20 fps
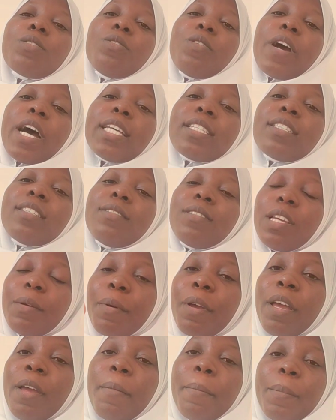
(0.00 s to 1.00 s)
You ask, is the
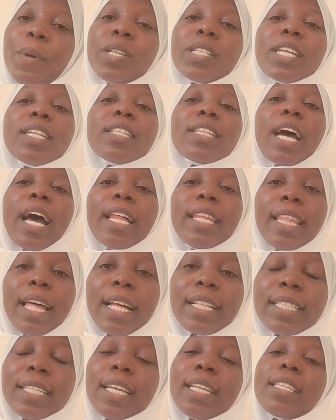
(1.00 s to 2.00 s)
patient at
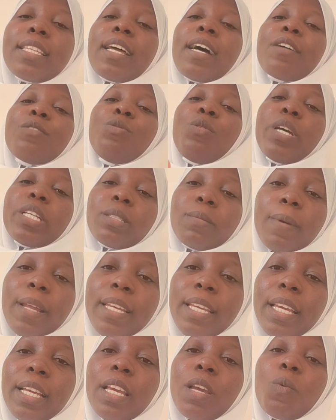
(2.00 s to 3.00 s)
that theater? You
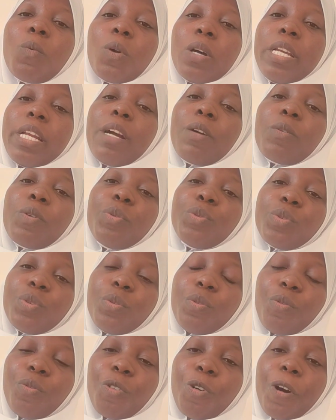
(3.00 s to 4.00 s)
explain again what they are going to
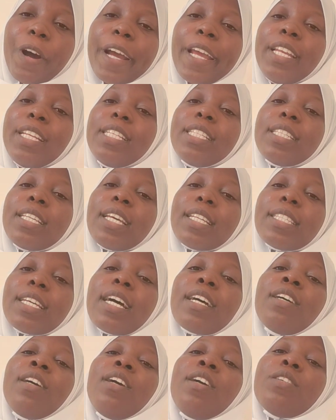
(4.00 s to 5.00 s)
do for her in the
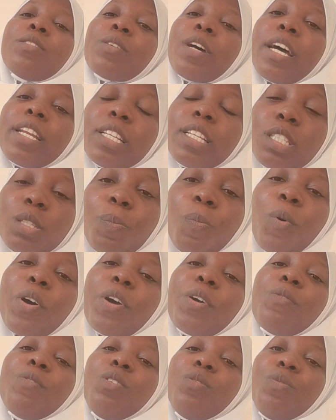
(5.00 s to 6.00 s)
theater. So at this
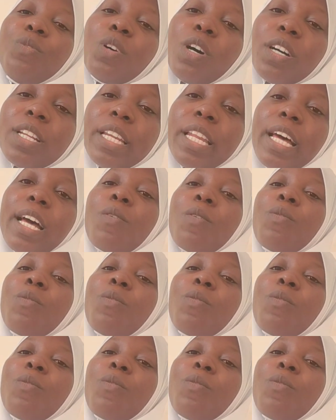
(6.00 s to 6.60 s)
point, we've done that.